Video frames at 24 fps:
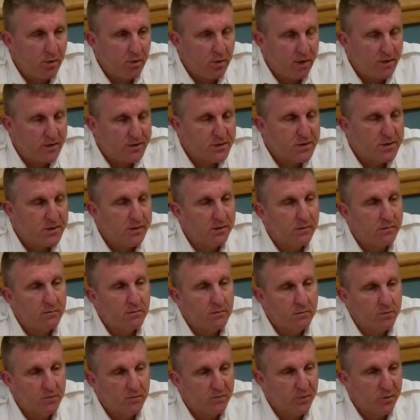
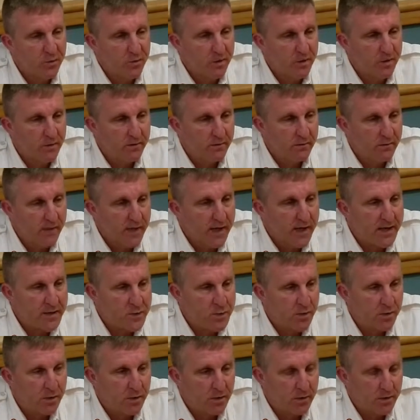Hudson through
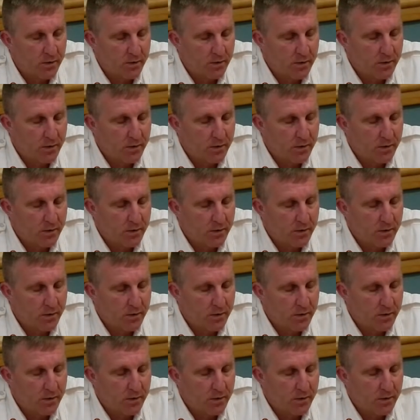the